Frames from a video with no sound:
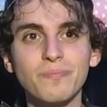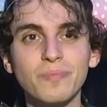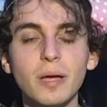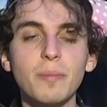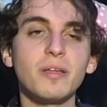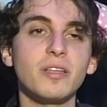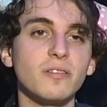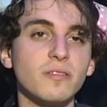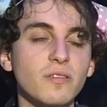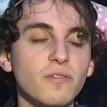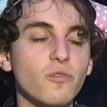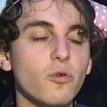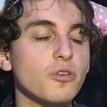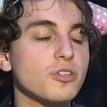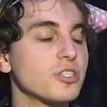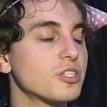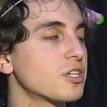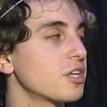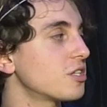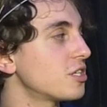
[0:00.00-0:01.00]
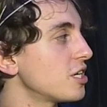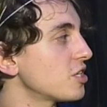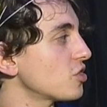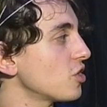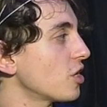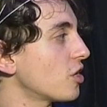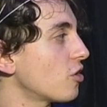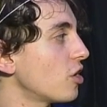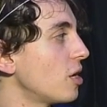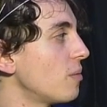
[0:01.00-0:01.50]
I mean, of course it's gonna taste
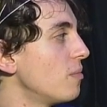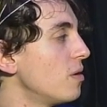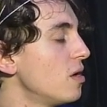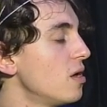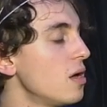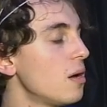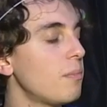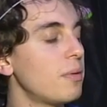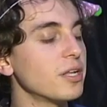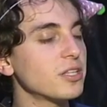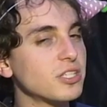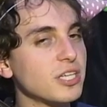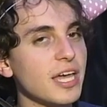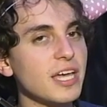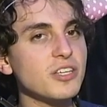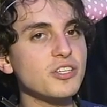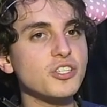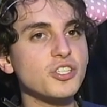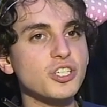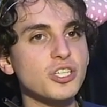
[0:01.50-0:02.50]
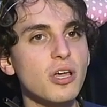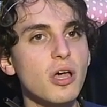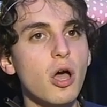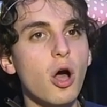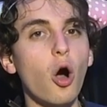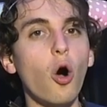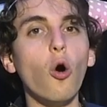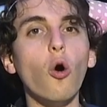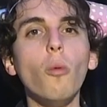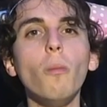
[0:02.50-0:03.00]
like cream, but it tastes
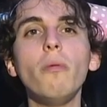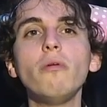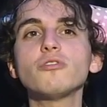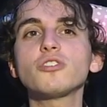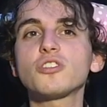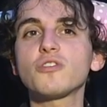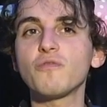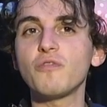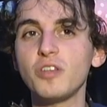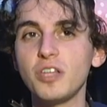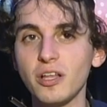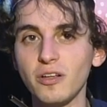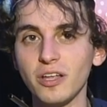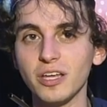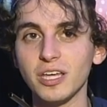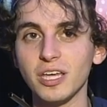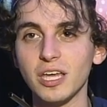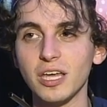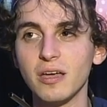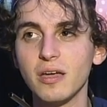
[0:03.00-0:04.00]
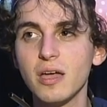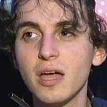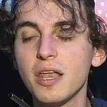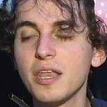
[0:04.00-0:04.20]
almost vanilla-y.